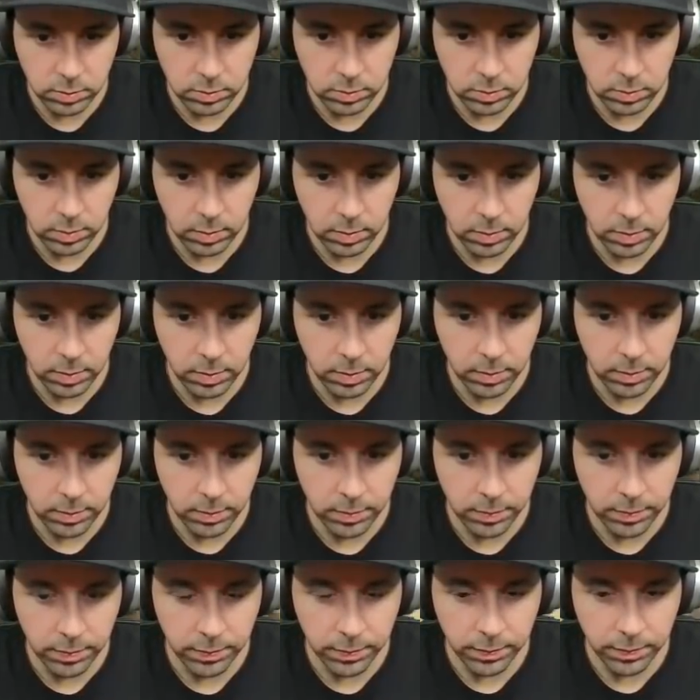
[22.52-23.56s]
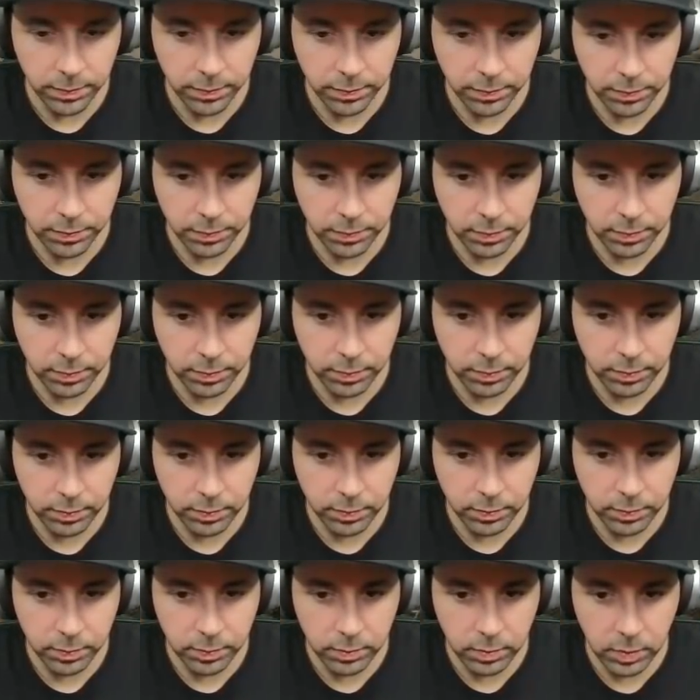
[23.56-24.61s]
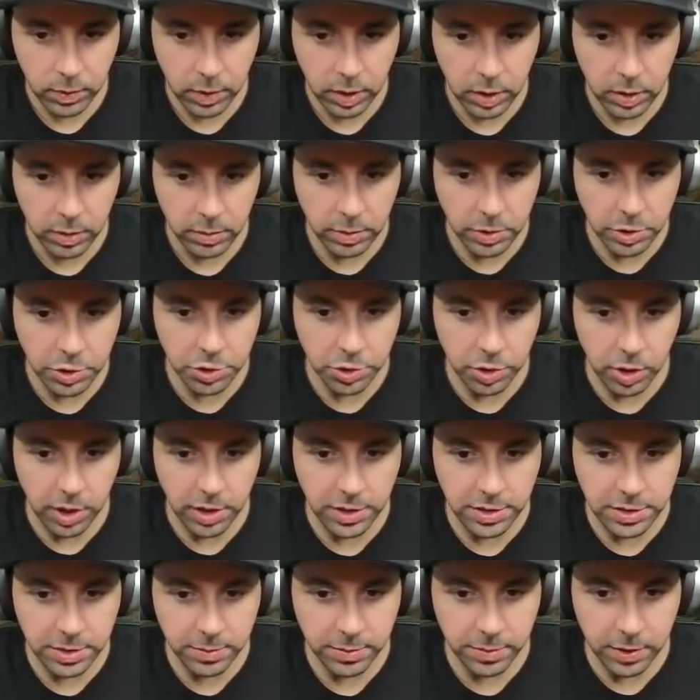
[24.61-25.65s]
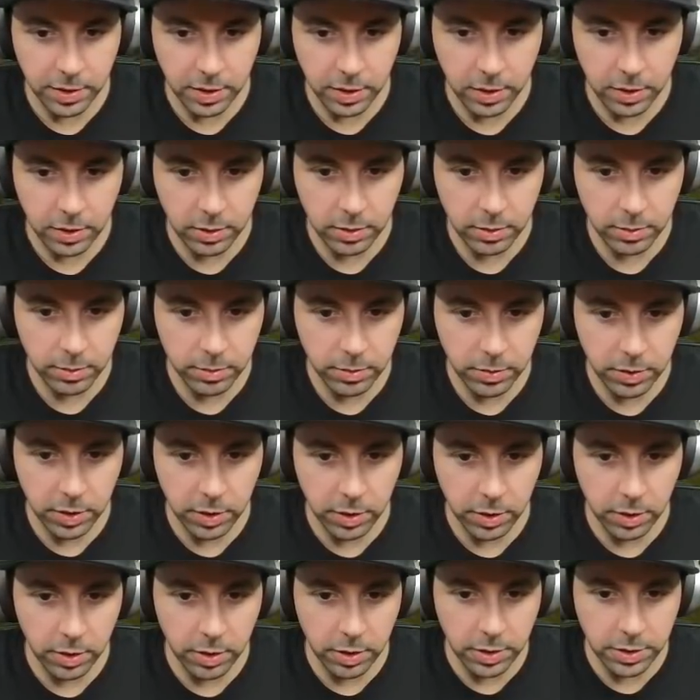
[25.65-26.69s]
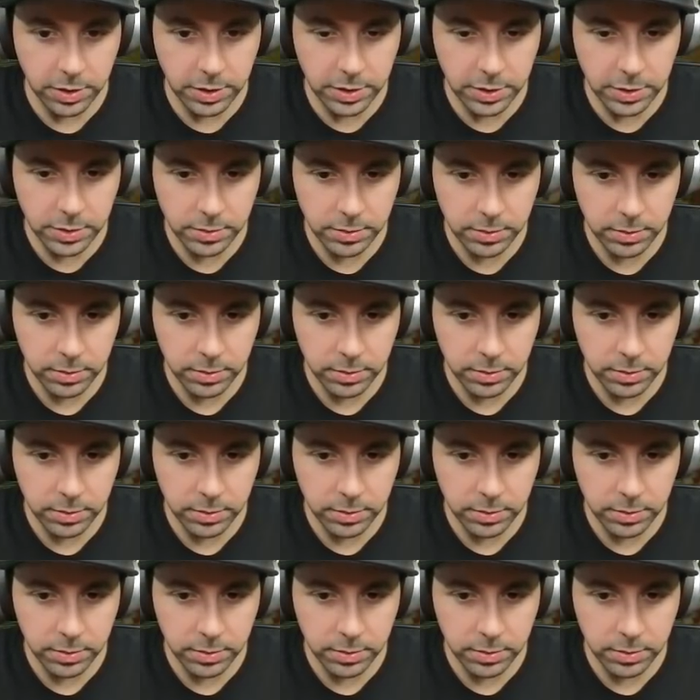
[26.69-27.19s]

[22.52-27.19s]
I'm watching metal right now. Let me try something. I'm curious.